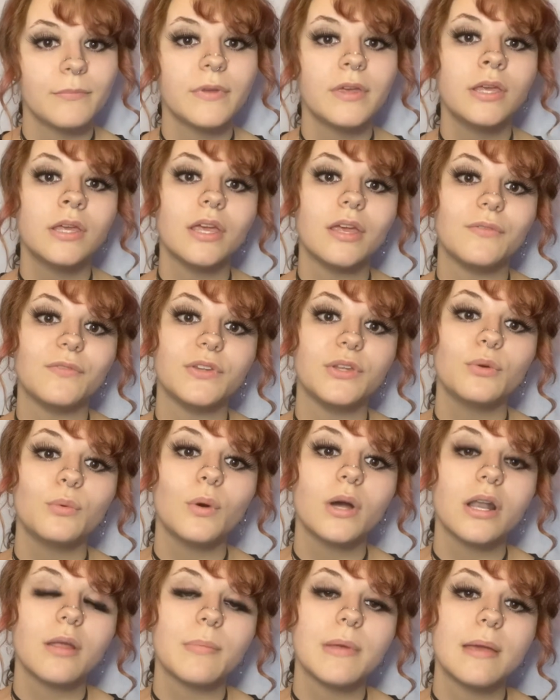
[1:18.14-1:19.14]
If you
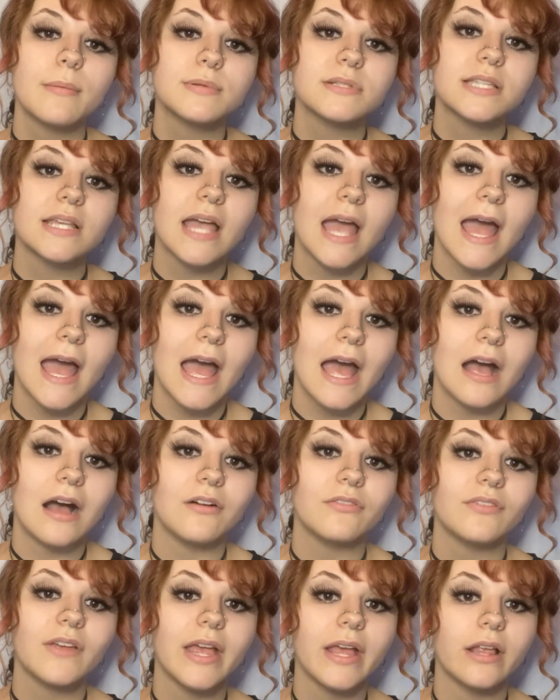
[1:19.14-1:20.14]
want to be able to
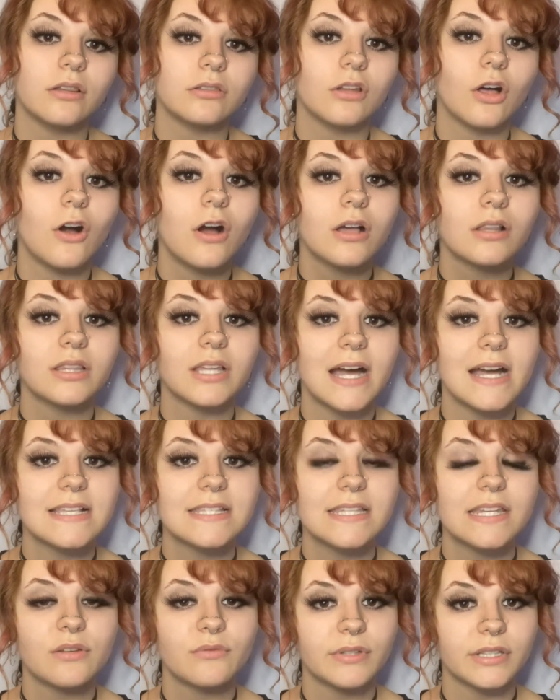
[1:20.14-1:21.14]
have a
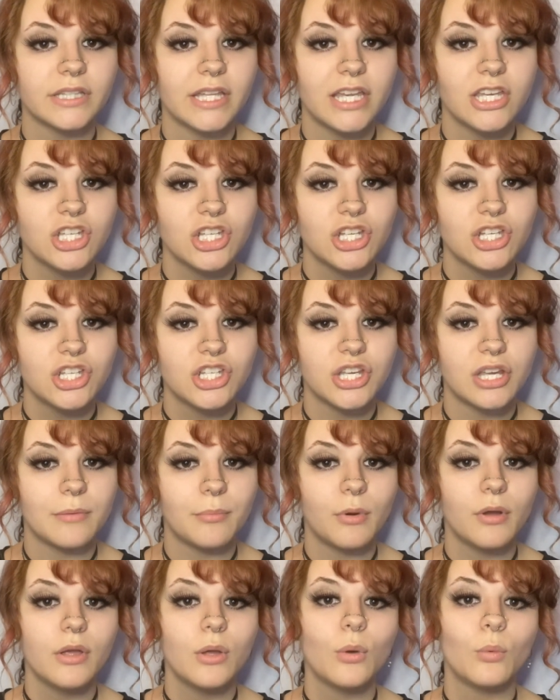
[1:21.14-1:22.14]
long-lasting relationship
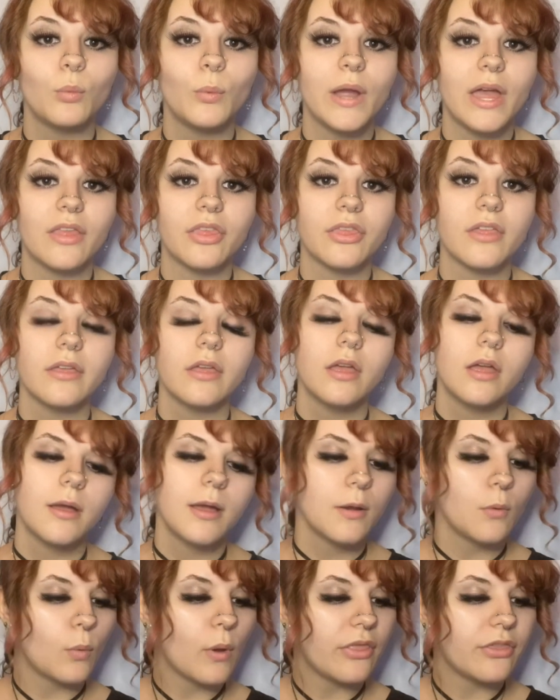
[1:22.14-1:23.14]
with,
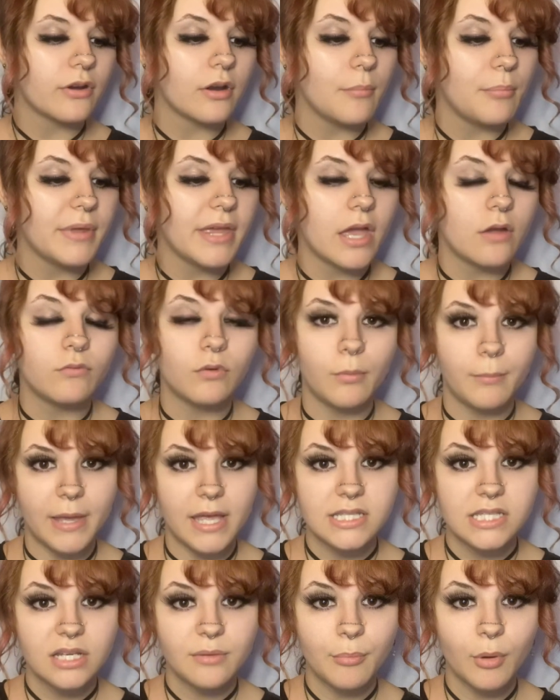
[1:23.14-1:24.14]
whether it be a
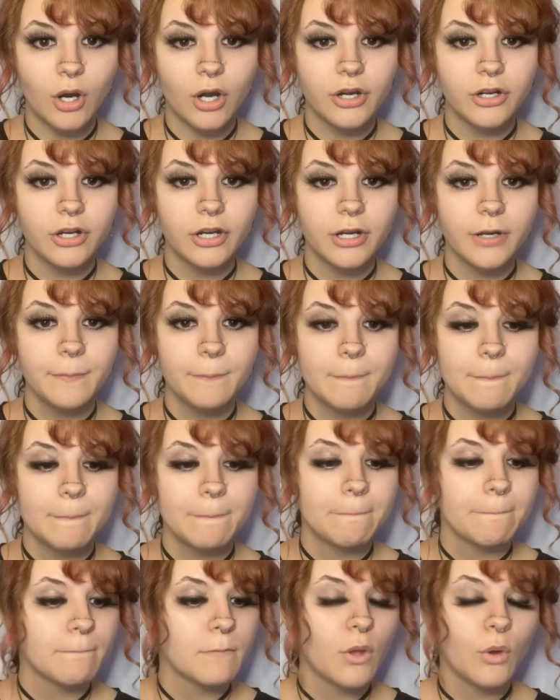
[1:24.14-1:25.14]
romantic partner,
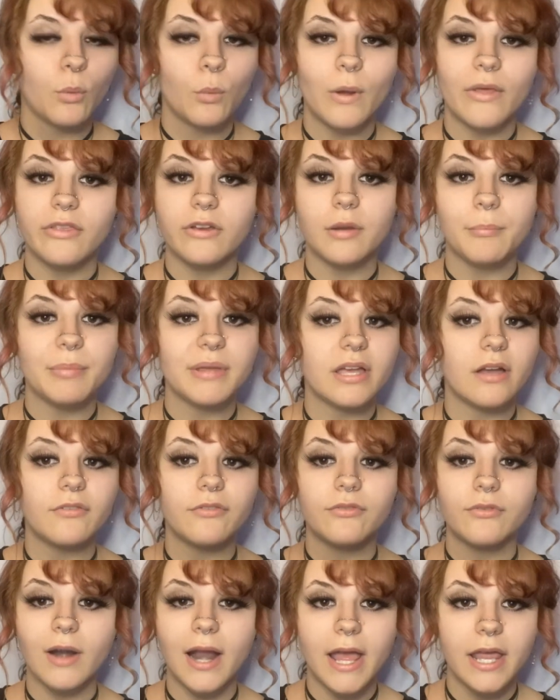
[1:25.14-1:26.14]
whether it be a
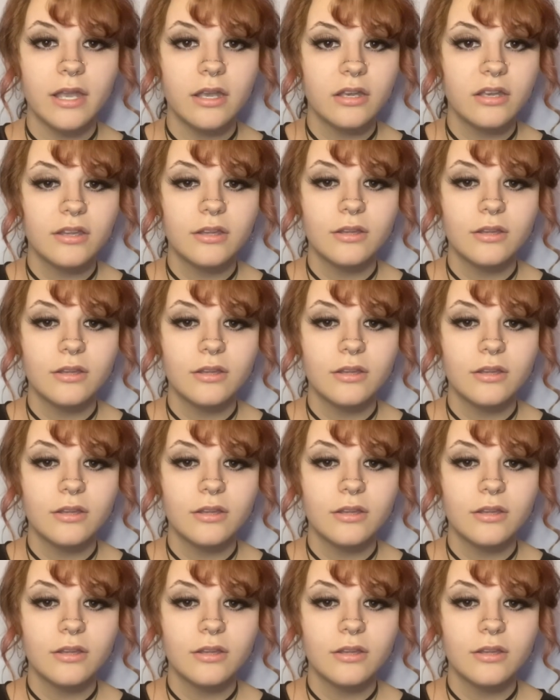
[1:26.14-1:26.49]
friend,